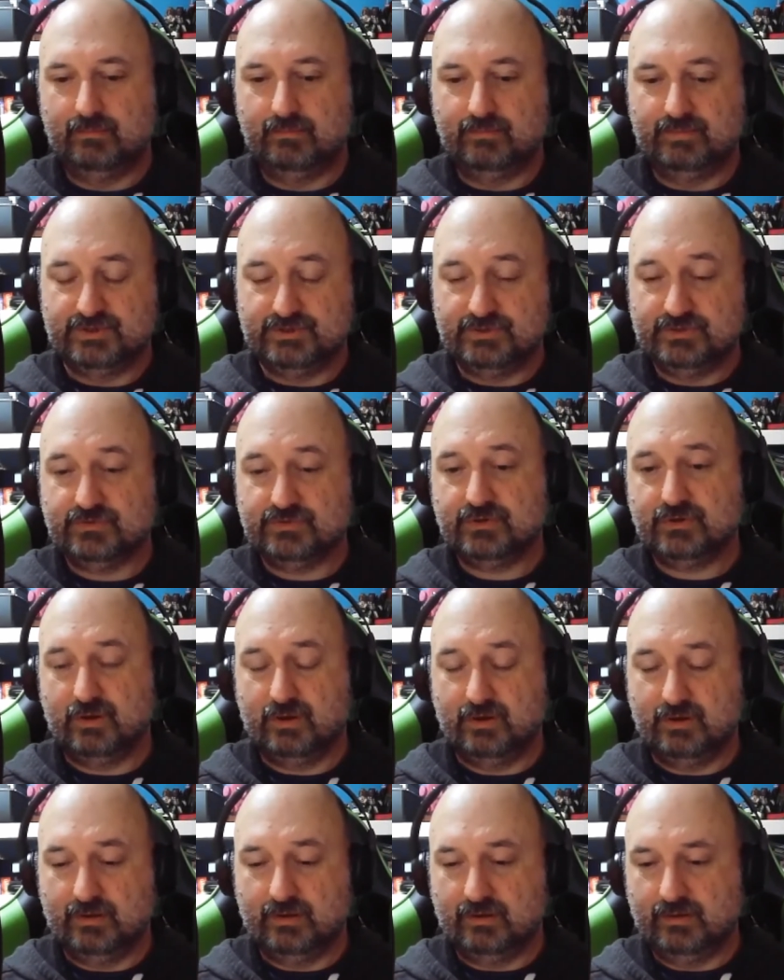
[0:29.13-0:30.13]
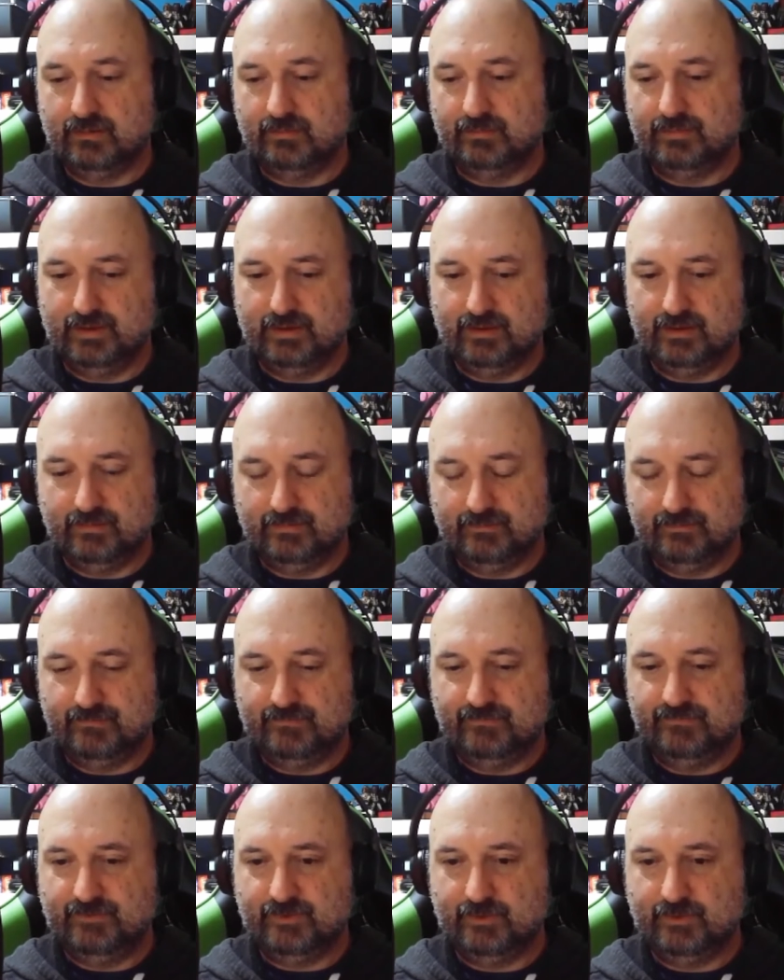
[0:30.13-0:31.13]
She's also got a bit in a
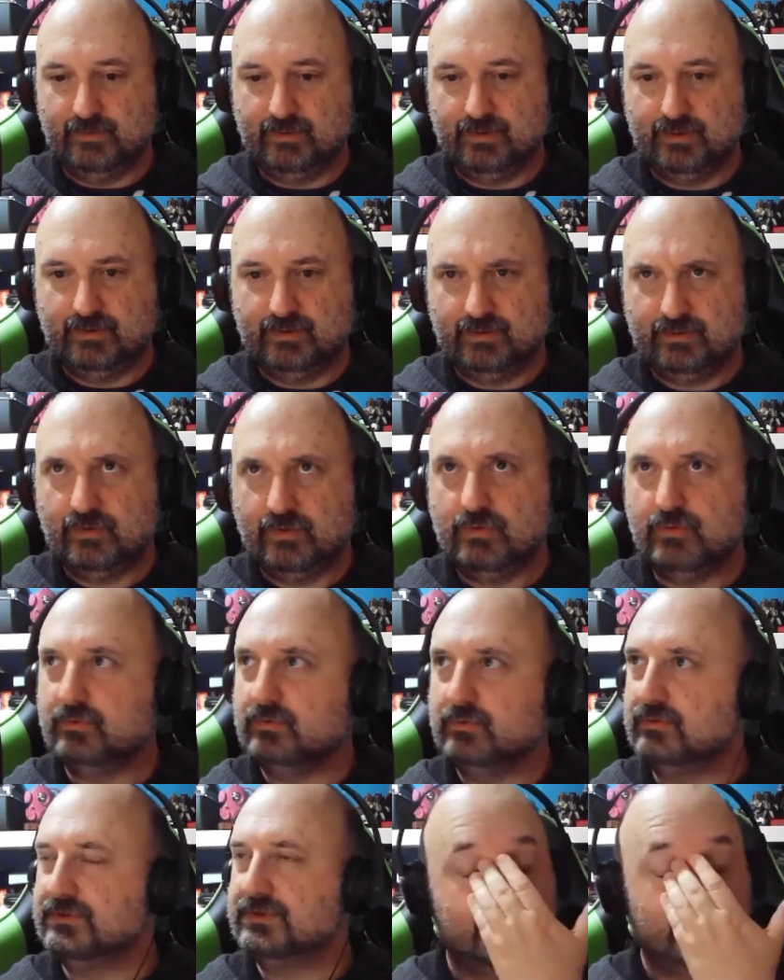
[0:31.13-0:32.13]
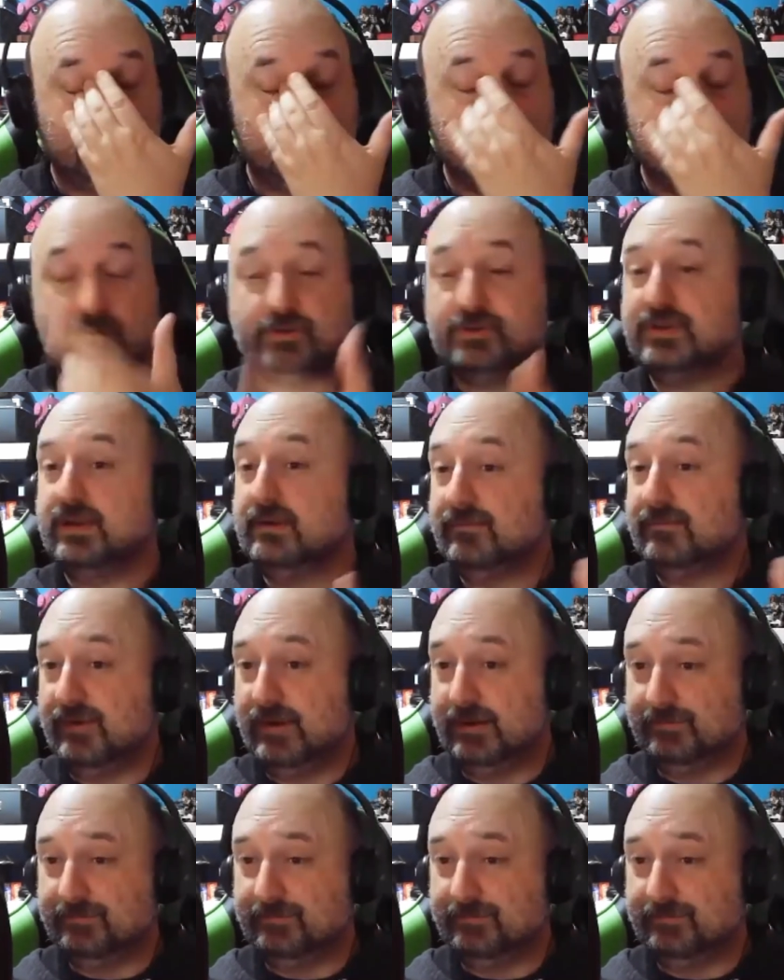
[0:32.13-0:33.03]
film called Dark Shade of Red.